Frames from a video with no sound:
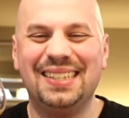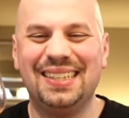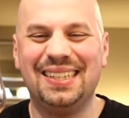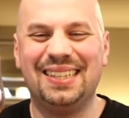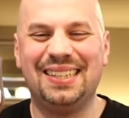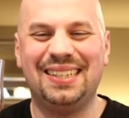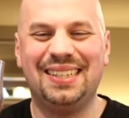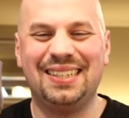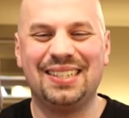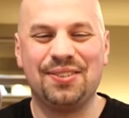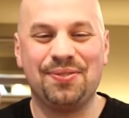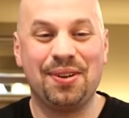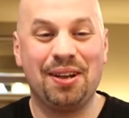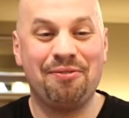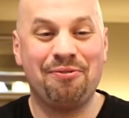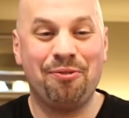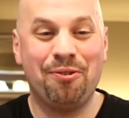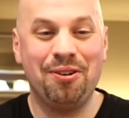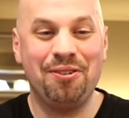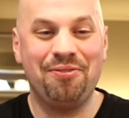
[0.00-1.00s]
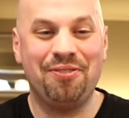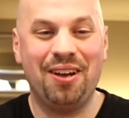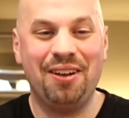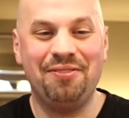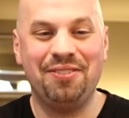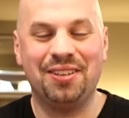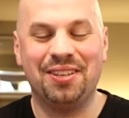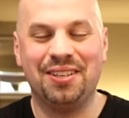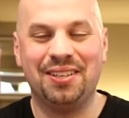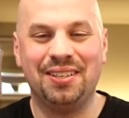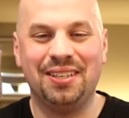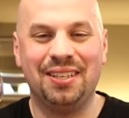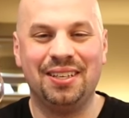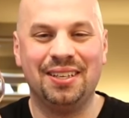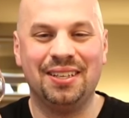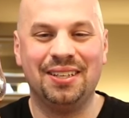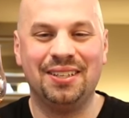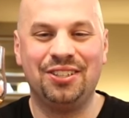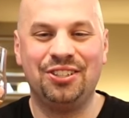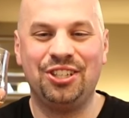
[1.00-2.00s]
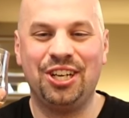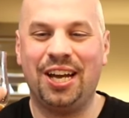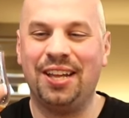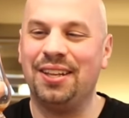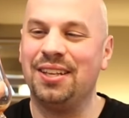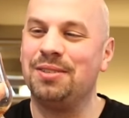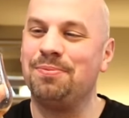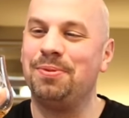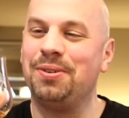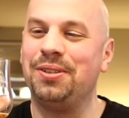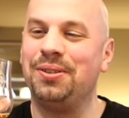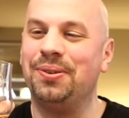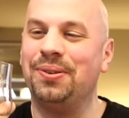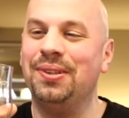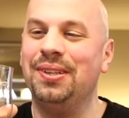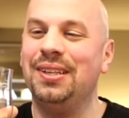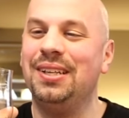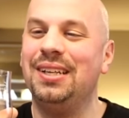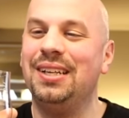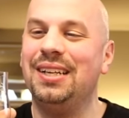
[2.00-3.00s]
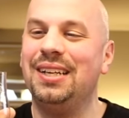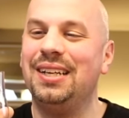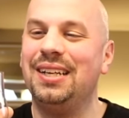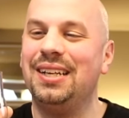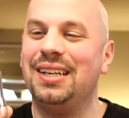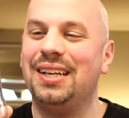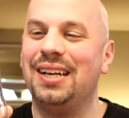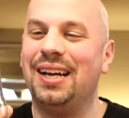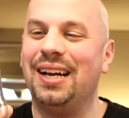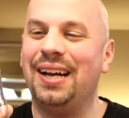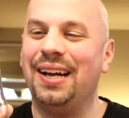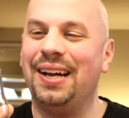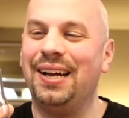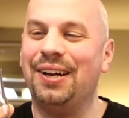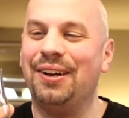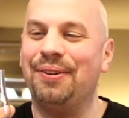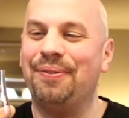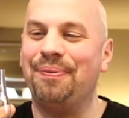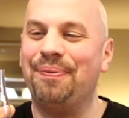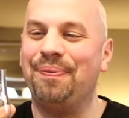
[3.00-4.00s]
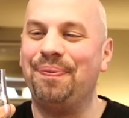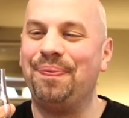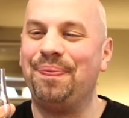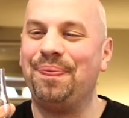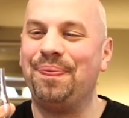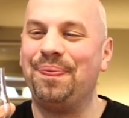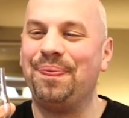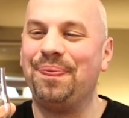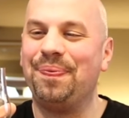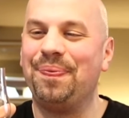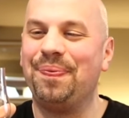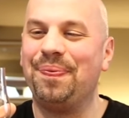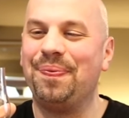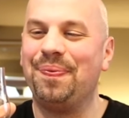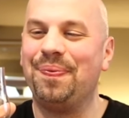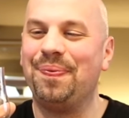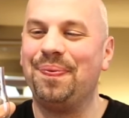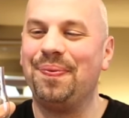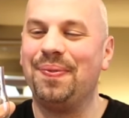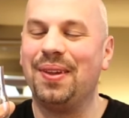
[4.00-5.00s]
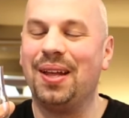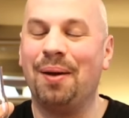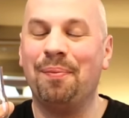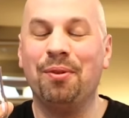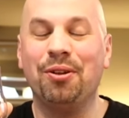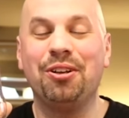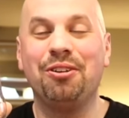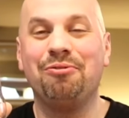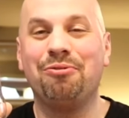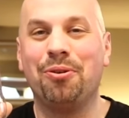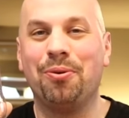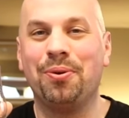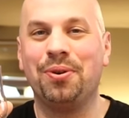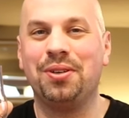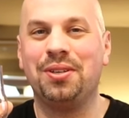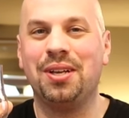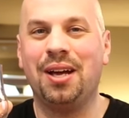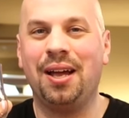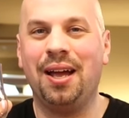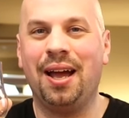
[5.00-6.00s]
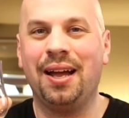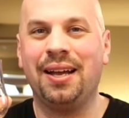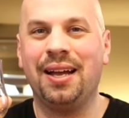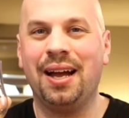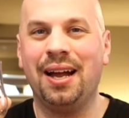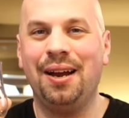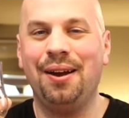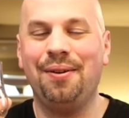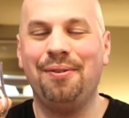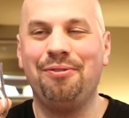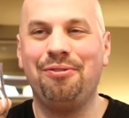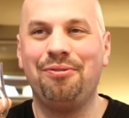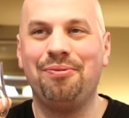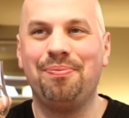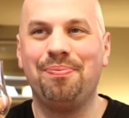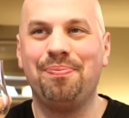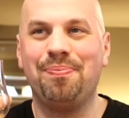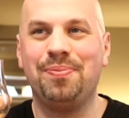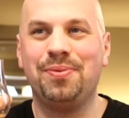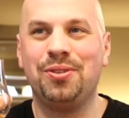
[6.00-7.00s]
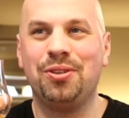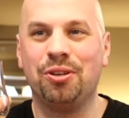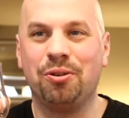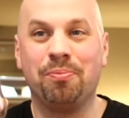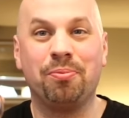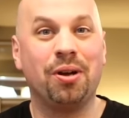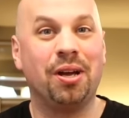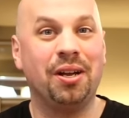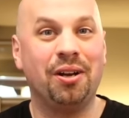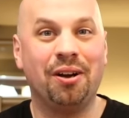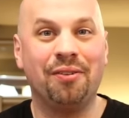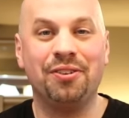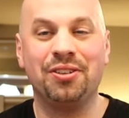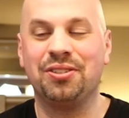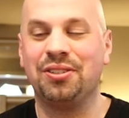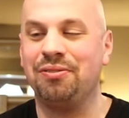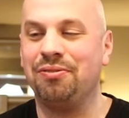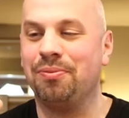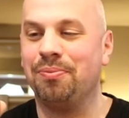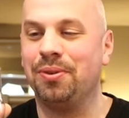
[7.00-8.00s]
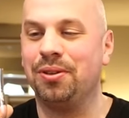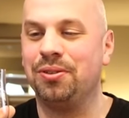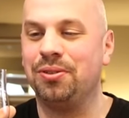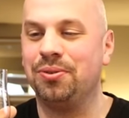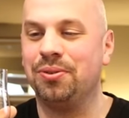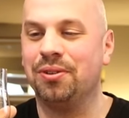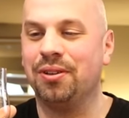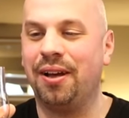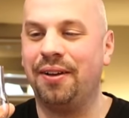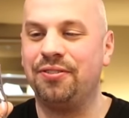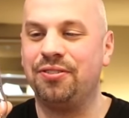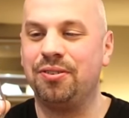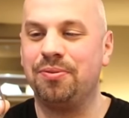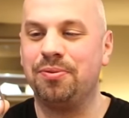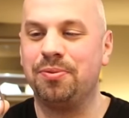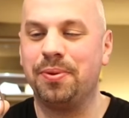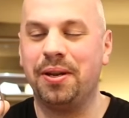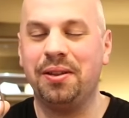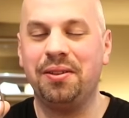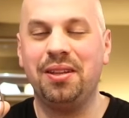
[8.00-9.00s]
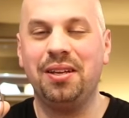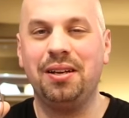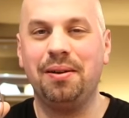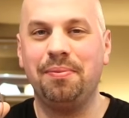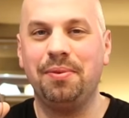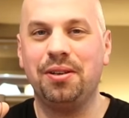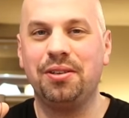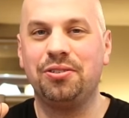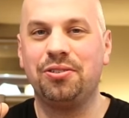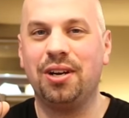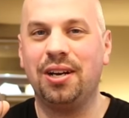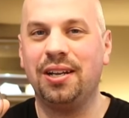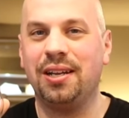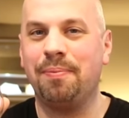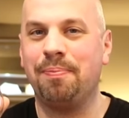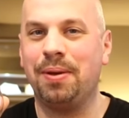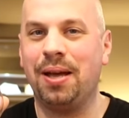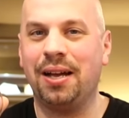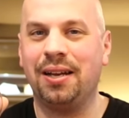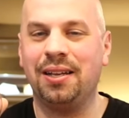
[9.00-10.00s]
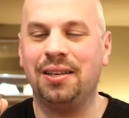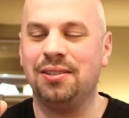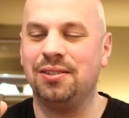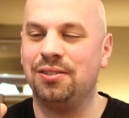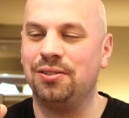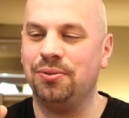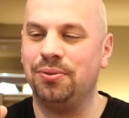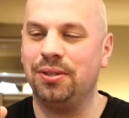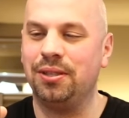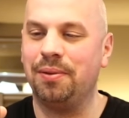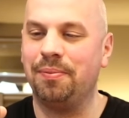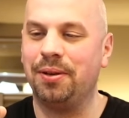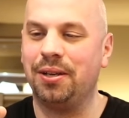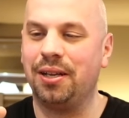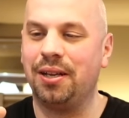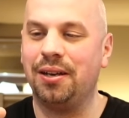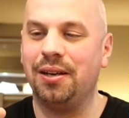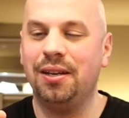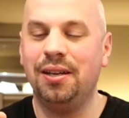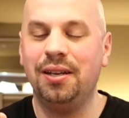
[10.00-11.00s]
So we got 45 in the chat. That's pretty cool. I'm looking forward. I kind of took a break, obviously, from doing the live streams, but I think I'm going to try to get back into doing them again.